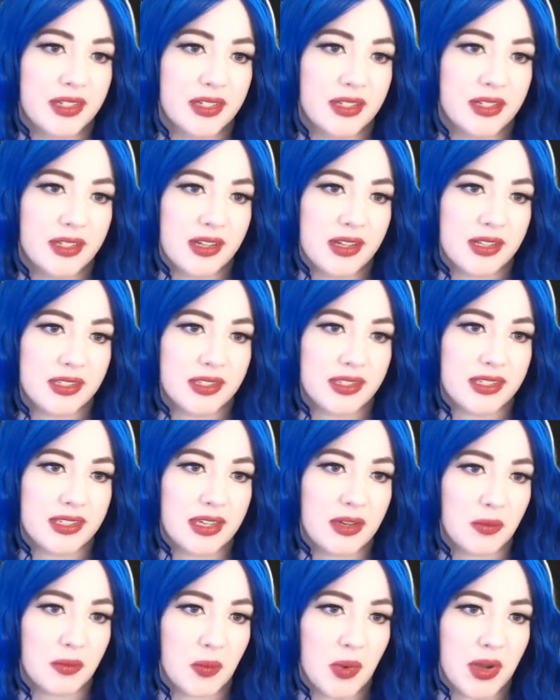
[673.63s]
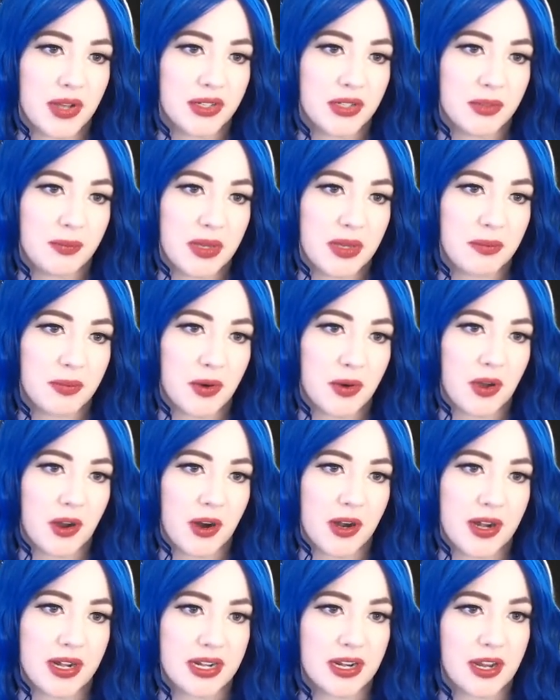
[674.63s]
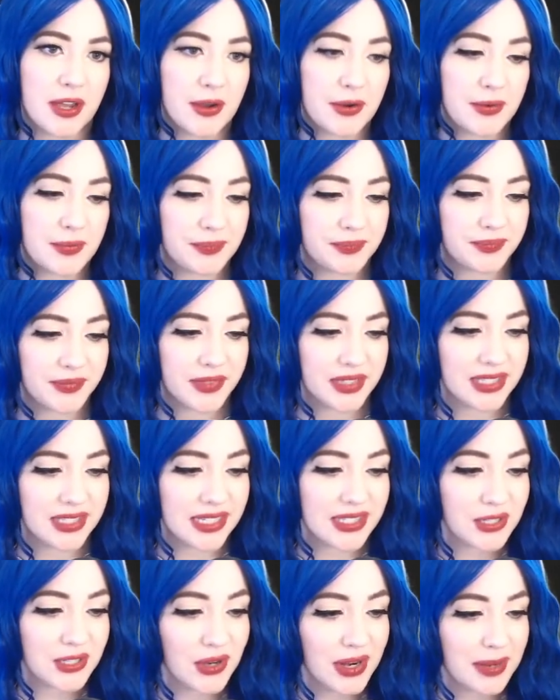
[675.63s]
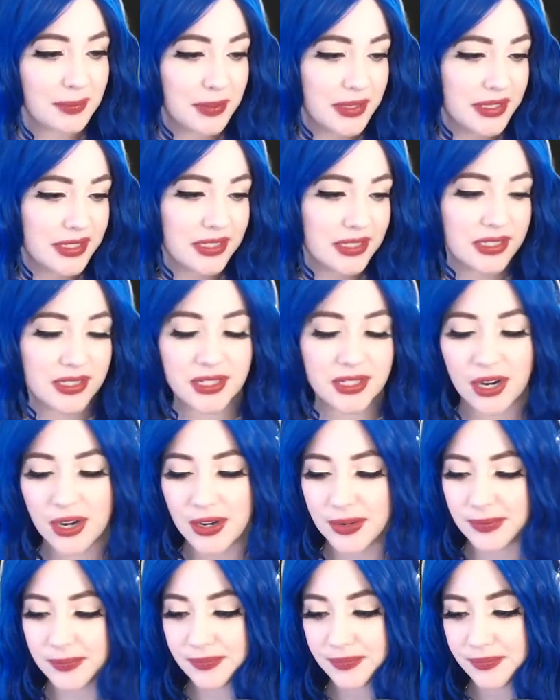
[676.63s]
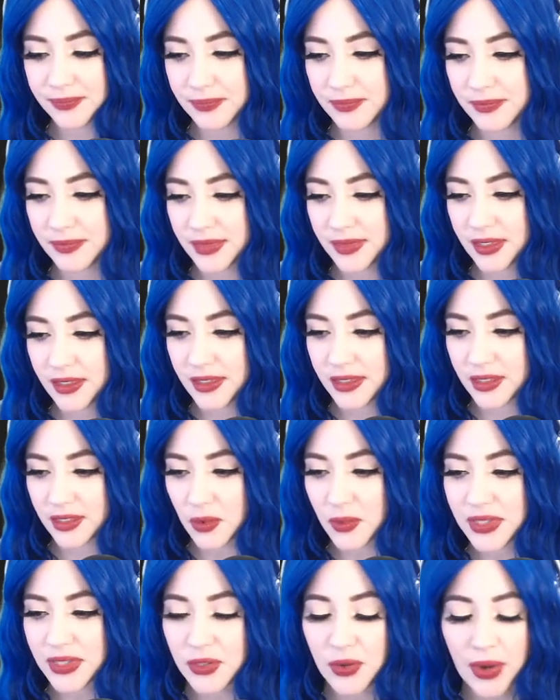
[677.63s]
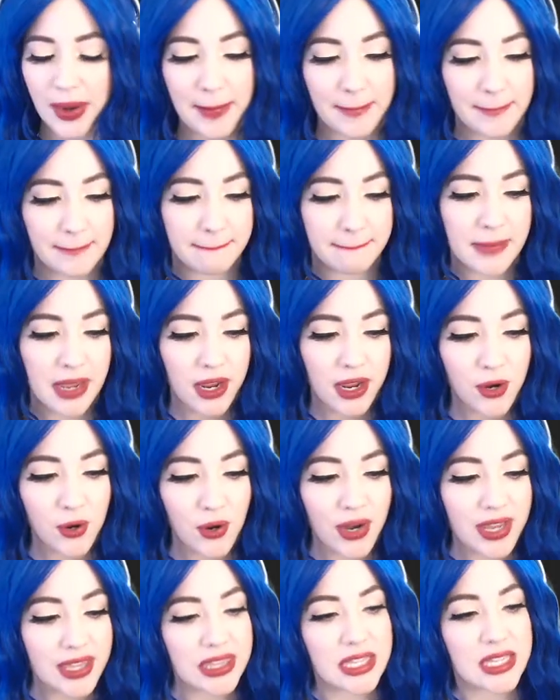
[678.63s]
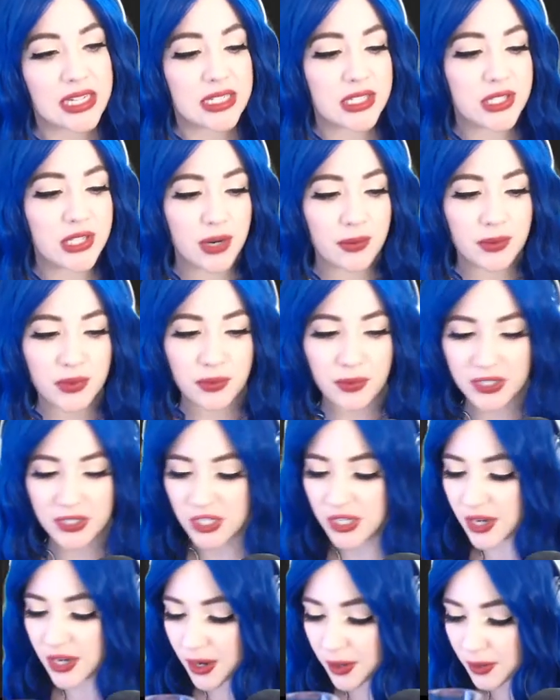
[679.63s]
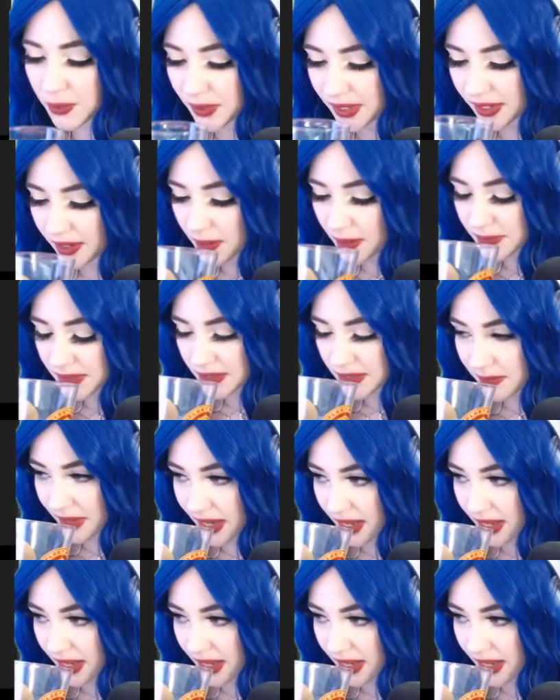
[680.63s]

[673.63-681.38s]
Let's see. What do people already know? Because that's a great place to start. It's always great thing to start with what you know when it comes to math.